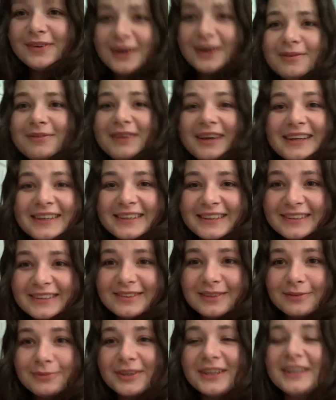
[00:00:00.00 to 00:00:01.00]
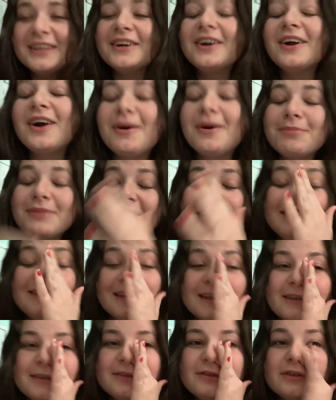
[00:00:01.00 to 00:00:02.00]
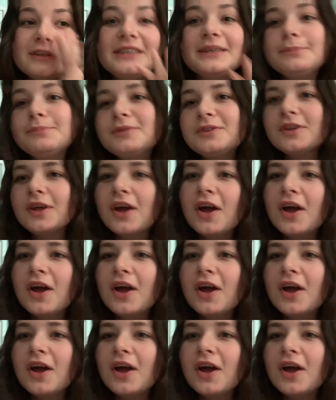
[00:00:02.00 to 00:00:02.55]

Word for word: I'm editing Summer here. Um, these next clips